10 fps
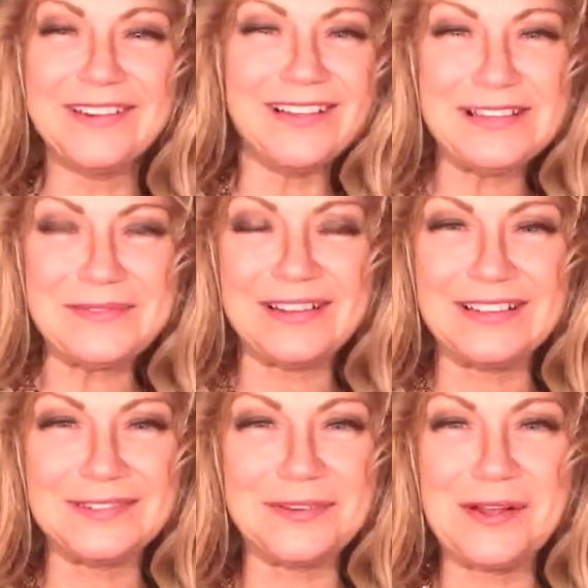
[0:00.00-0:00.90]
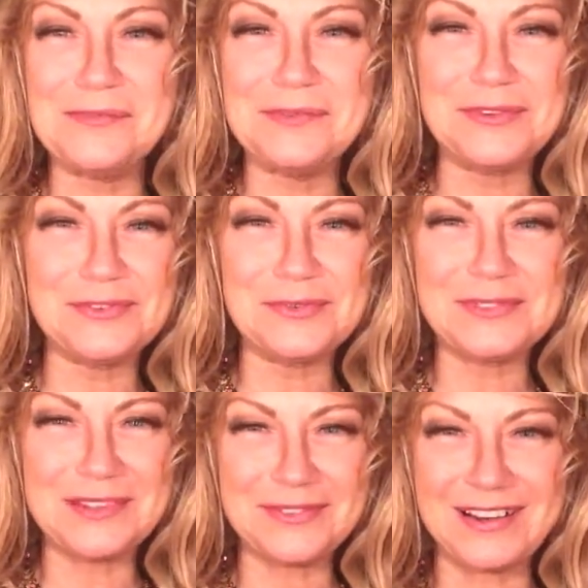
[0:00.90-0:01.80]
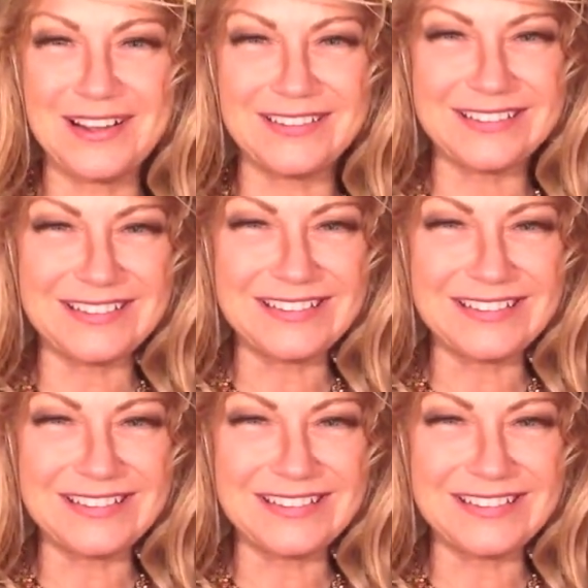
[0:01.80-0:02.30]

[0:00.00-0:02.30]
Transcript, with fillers: We're all immigrants. We're all moved from somewhere else,